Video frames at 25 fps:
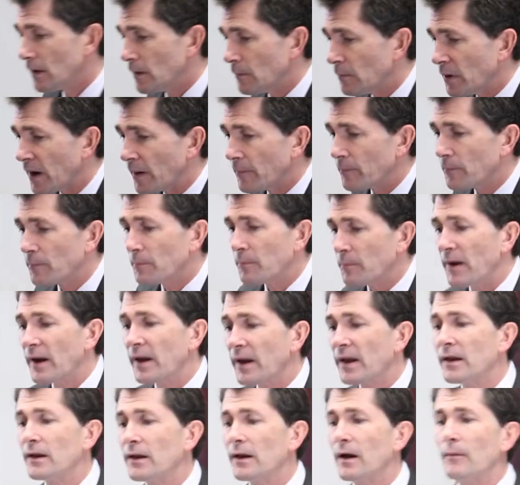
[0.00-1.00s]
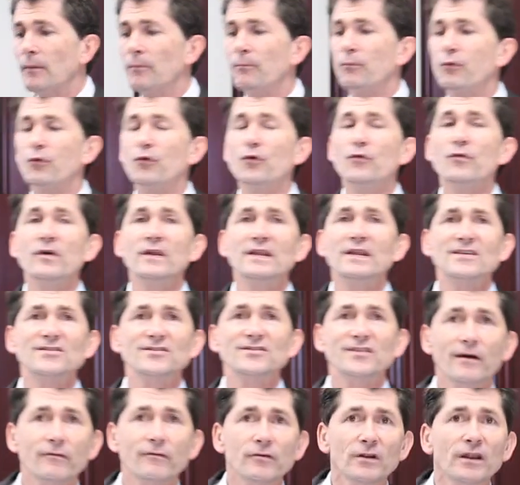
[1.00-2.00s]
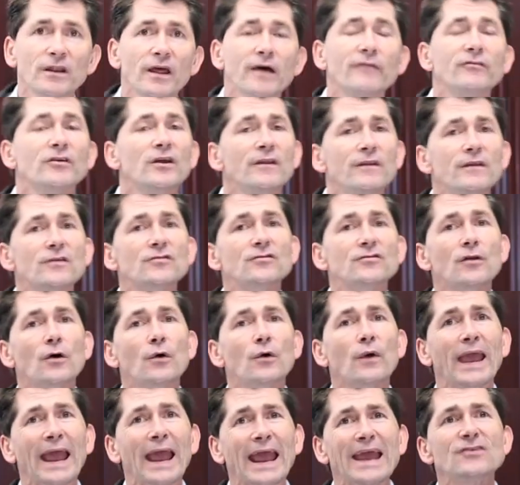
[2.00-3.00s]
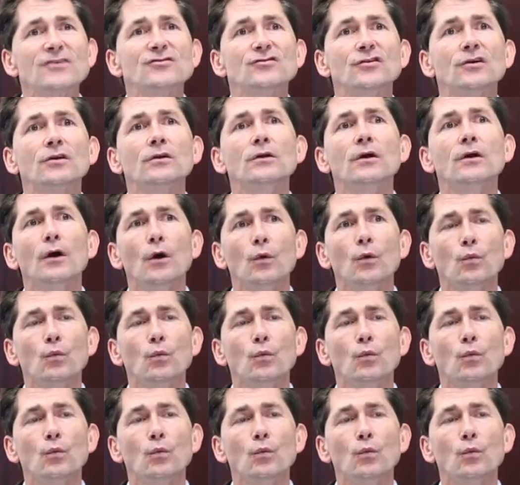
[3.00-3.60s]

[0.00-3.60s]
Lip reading: But by approving the 7-Eleven in this location,